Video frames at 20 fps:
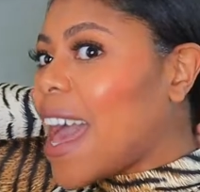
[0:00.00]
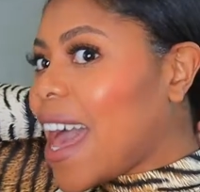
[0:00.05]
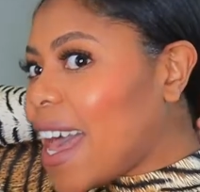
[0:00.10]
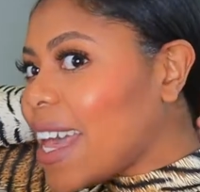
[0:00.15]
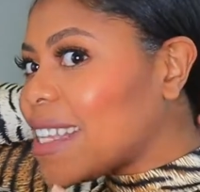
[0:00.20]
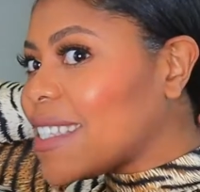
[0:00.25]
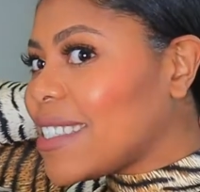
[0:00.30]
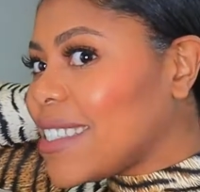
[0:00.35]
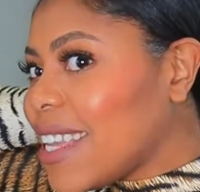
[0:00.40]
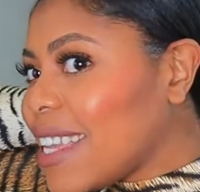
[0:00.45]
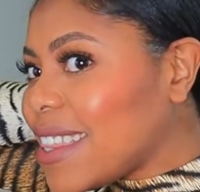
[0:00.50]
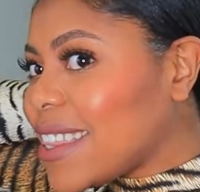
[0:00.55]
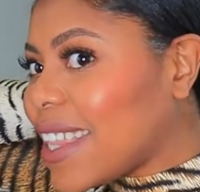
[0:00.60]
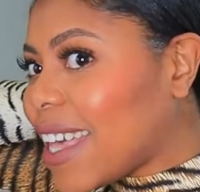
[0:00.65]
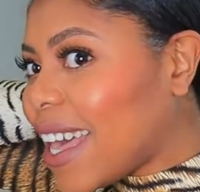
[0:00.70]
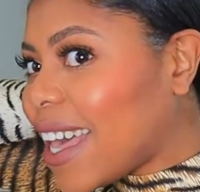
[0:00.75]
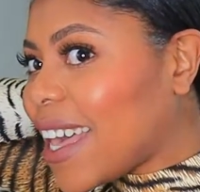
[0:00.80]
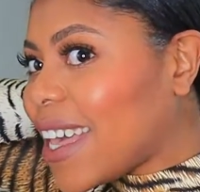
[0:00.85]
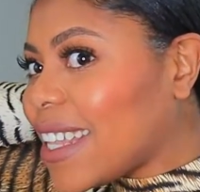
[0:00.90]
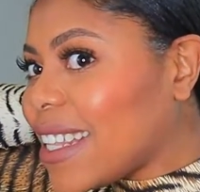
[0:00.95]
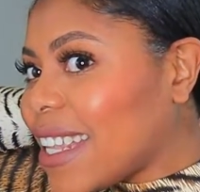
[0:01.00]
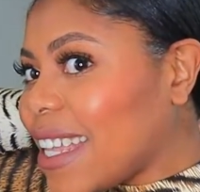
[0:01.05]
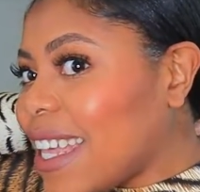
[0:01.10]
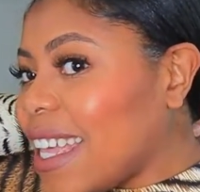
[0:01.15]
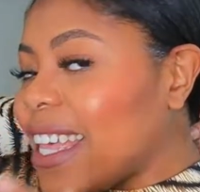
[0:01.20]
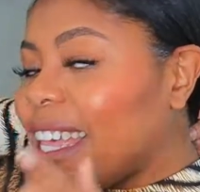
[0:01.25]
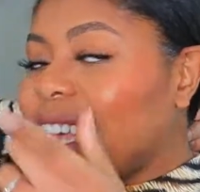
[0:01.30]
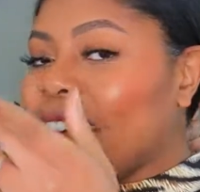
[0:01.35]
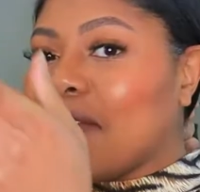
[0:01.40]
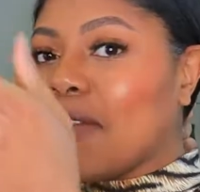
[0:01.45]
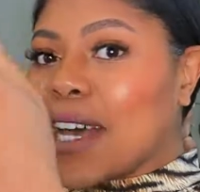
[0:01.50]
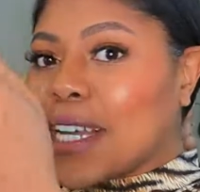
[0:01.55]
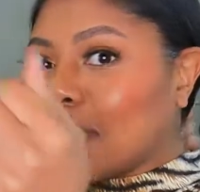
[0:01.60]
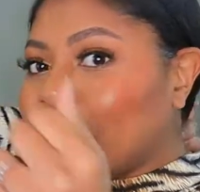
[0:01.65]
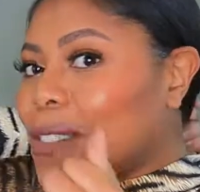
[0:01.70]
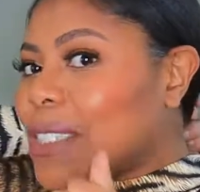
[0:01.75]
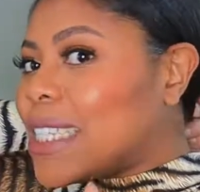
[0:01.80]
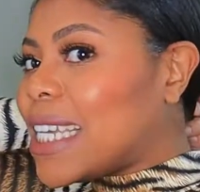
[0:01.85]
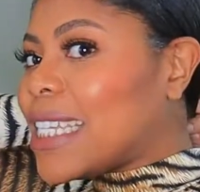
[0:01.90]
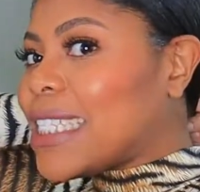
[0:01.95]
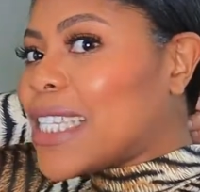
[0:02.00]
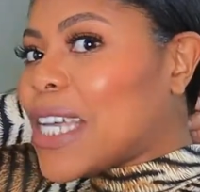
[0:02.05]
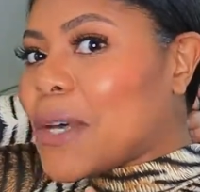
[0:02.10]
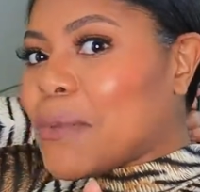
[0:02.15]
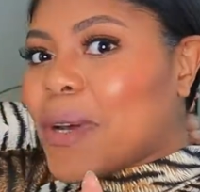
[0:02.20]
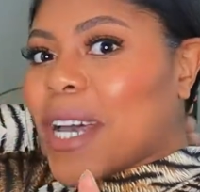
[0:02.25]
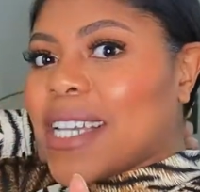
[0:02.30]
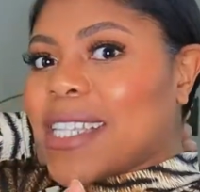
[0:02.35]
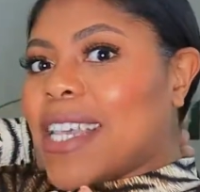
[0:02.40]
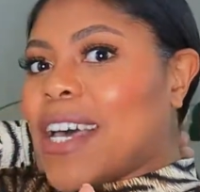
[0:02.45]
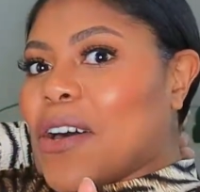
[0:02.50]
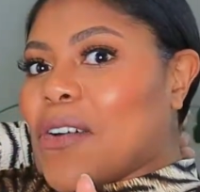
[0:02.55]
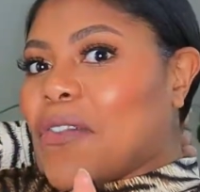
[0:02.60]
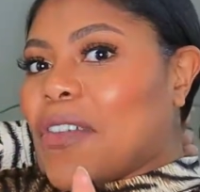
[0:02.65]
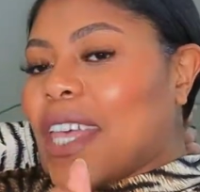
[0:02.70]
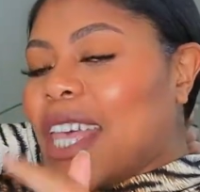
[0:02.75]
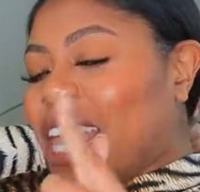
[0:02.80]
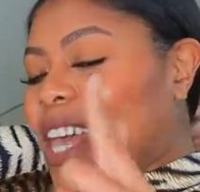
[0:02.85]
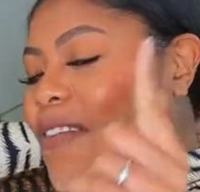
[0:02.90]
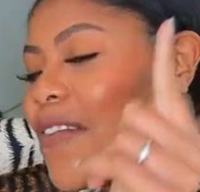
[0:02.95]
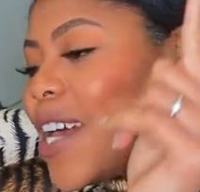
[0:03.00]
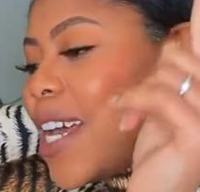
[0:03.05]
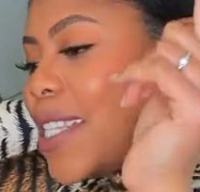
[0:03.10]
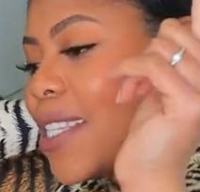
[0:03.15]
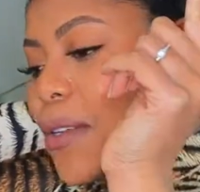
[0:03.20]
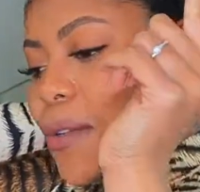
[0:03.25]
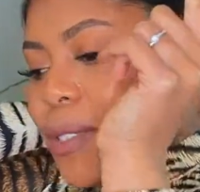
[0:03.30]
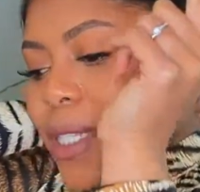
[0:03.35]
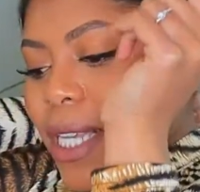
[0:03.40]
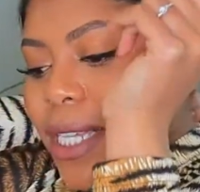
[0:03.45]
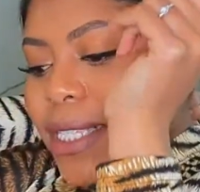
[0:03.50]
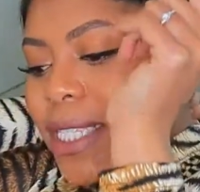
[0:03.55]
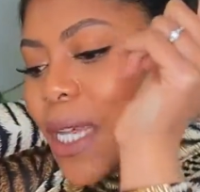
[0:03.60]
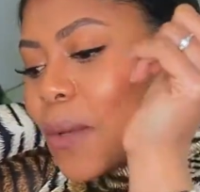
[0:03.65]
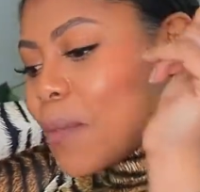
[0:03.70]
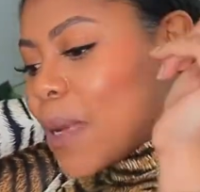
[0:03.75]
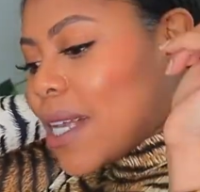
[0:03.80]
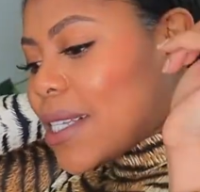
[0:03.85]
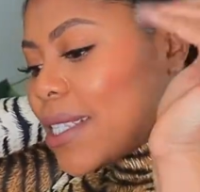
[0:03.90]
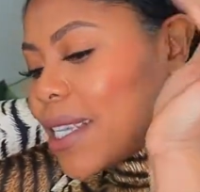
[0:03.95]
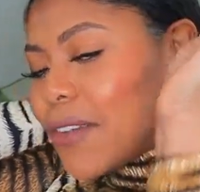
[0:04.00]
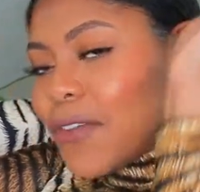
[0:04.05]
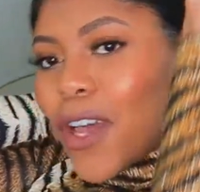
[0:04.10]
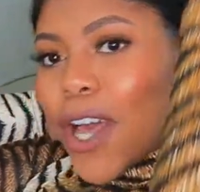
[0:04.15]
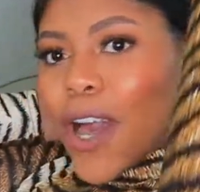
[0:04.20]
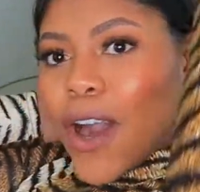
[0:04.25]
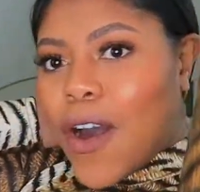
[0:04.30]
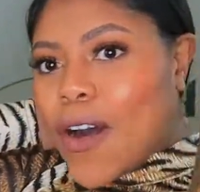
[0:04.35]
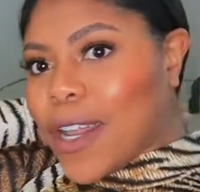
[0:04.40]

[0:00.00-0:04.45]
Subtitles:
I did that. If I do say so myself. If I do say so myself.